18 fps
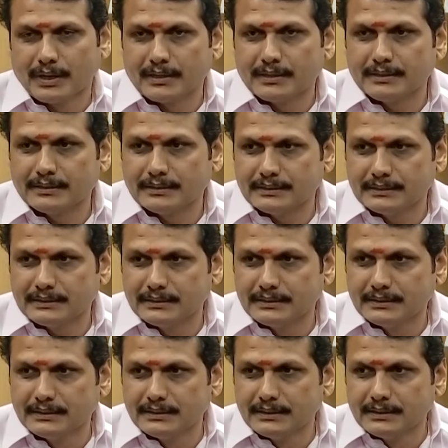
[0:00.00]
All right.
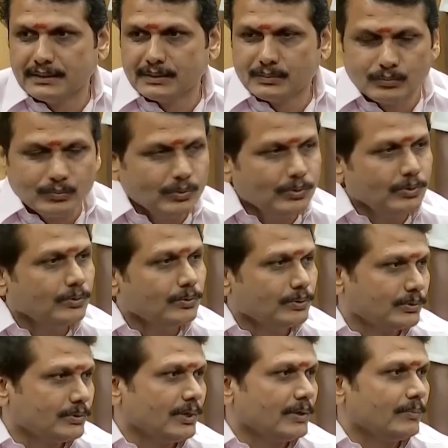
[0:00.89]
Thank you very much,
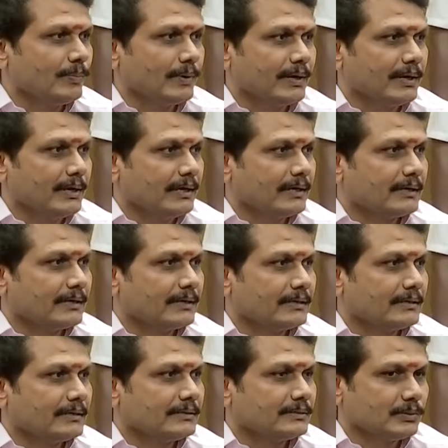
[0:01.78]
Varghese, for joining us
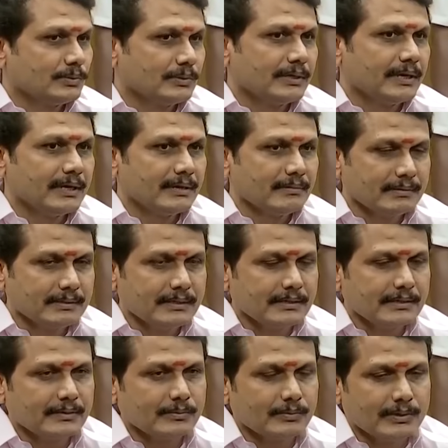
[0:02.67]
with all of those
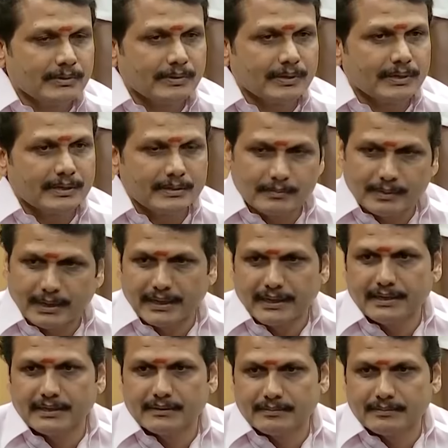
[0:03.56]
important insights.